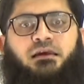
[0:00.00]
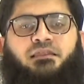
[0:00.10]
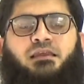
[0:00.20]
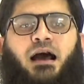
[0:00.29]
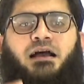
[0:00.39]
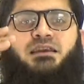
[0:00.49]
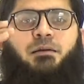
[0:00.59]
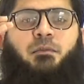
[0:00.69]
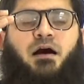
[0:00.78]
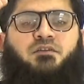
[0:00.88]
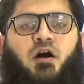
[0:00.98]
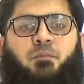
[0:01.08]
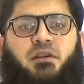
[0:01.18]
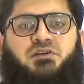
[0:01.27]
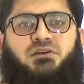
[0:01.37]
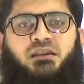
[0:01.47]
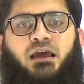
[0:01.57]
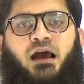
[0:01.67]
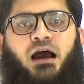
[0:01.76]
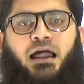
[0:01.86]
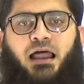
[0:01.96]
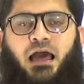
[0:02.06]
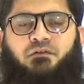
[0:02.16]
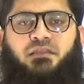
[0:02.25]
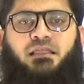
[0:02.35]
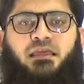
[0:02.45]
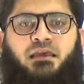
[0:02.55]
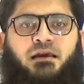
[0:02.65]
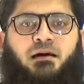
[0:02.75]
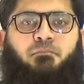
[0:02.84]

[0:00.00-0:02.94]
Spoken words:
The large cap corporation are having the